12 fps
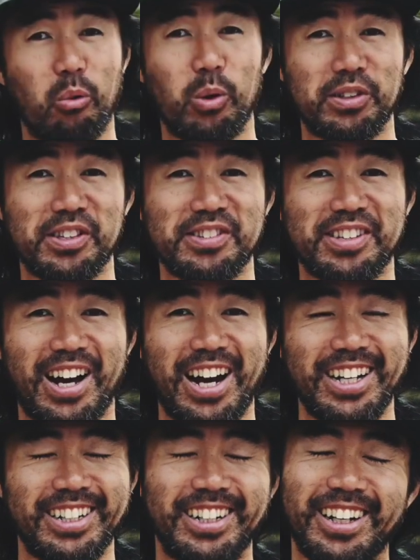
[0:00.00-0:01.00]
What's
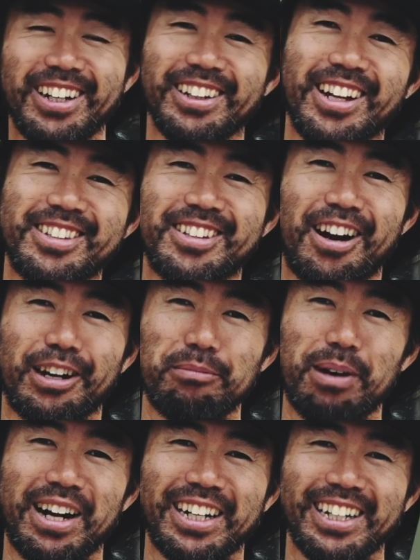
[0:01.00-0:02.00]
inside? Let's talk about